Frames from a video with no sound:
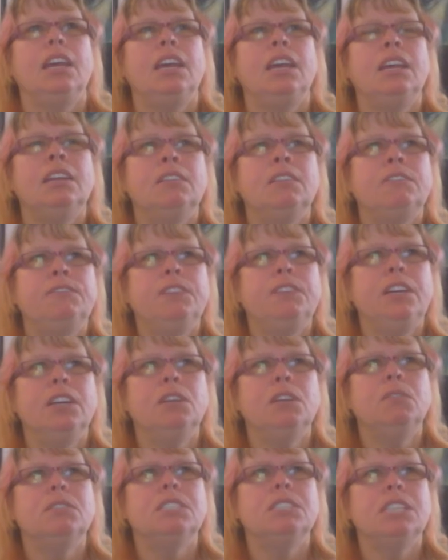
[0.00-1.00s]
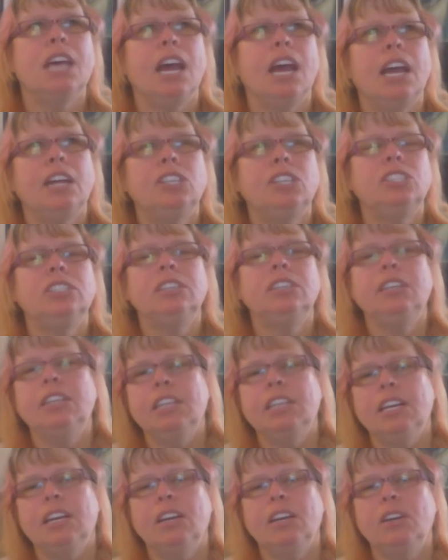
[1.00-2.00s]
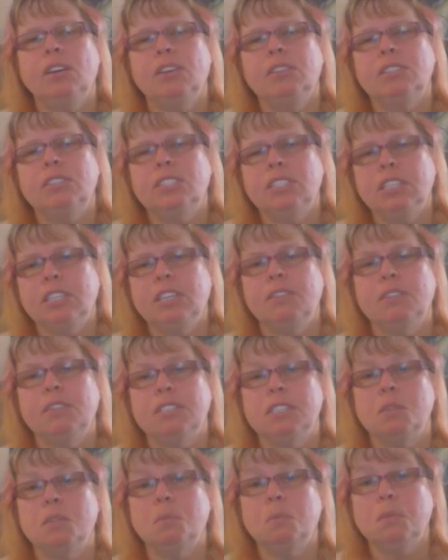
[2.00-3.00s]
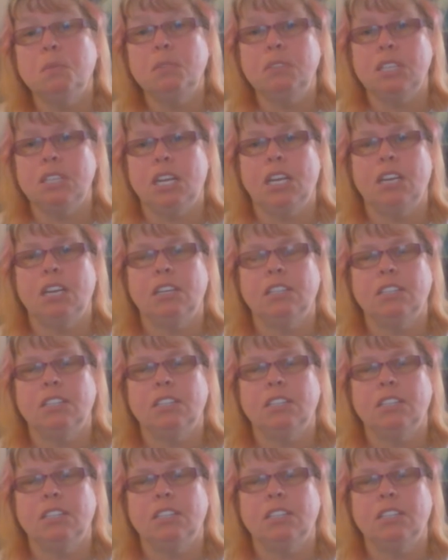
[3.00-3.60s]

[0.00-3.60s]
and fear was actually there to give us a warning.